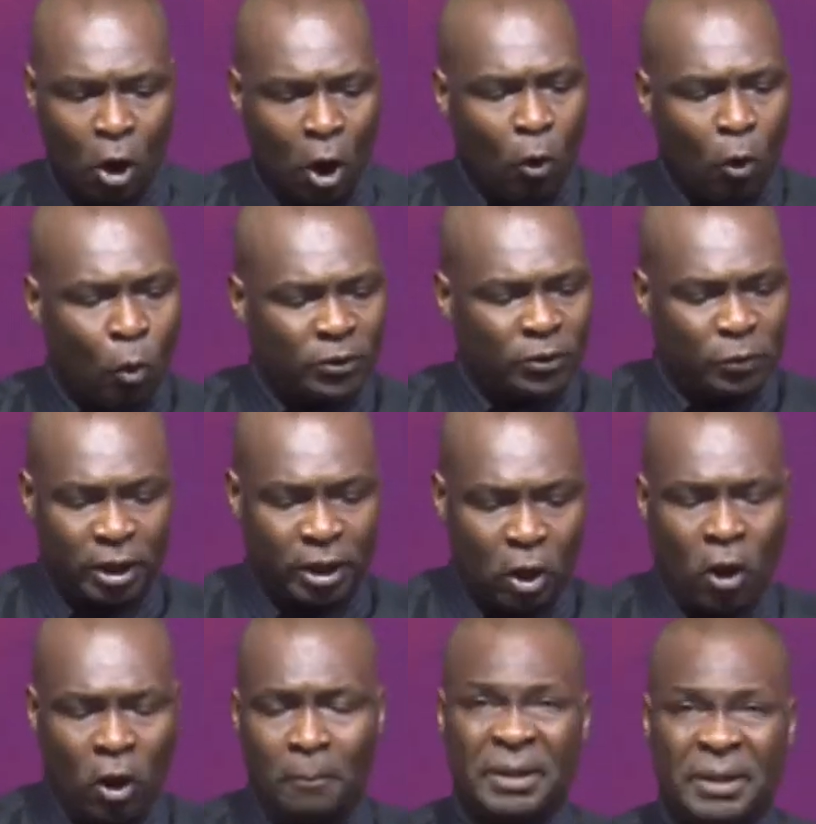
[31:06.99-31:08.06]
or what we
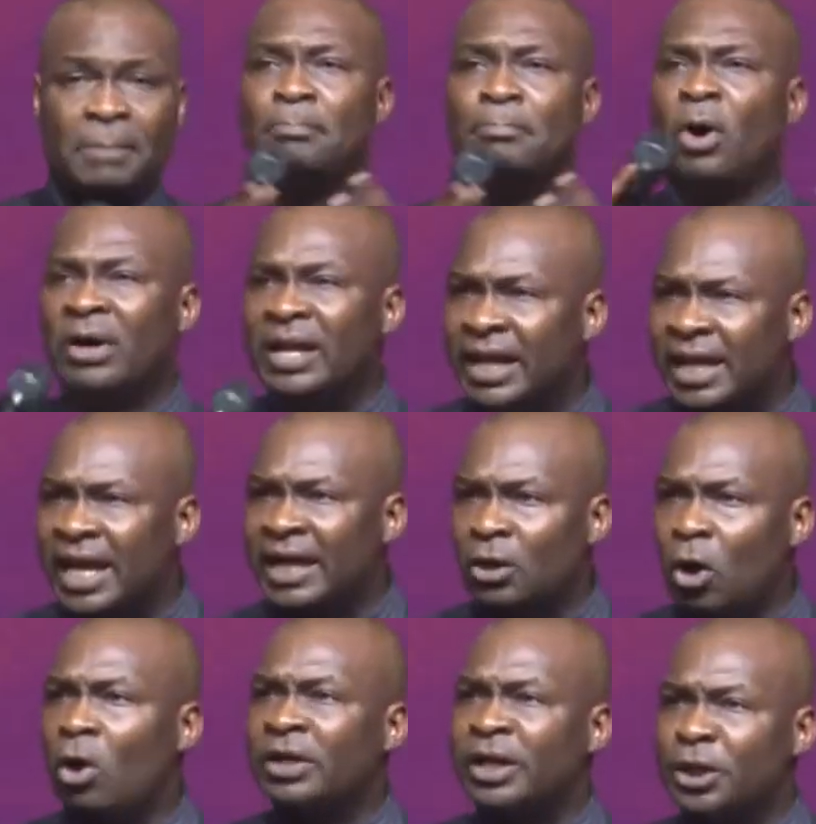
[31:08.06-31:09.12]
call being born again
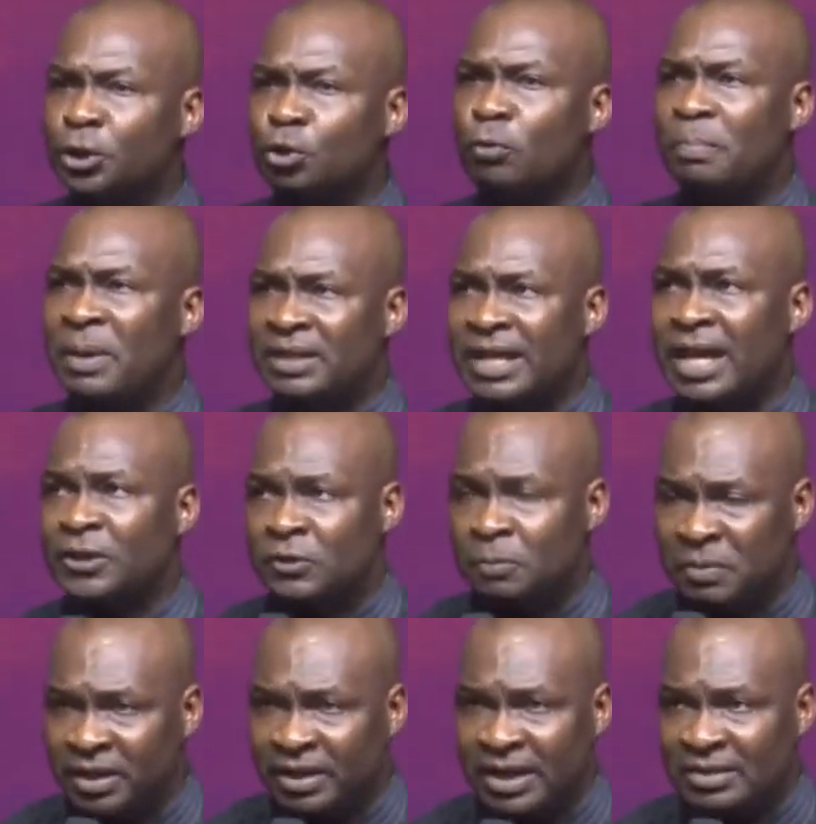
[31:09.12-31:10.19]
or the new birth
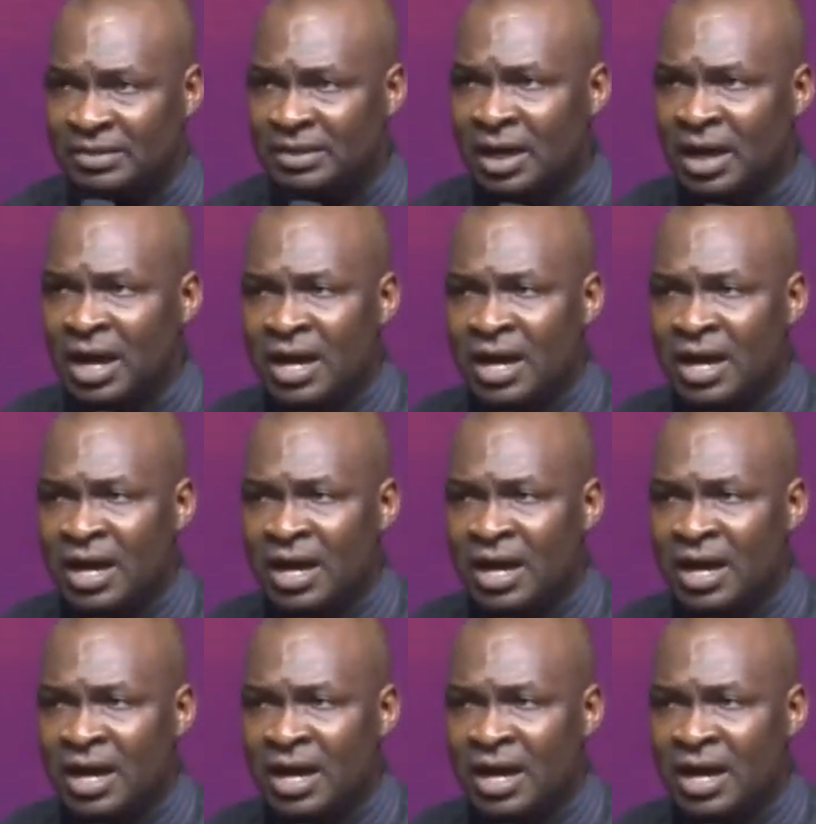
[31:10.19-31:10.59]
experience.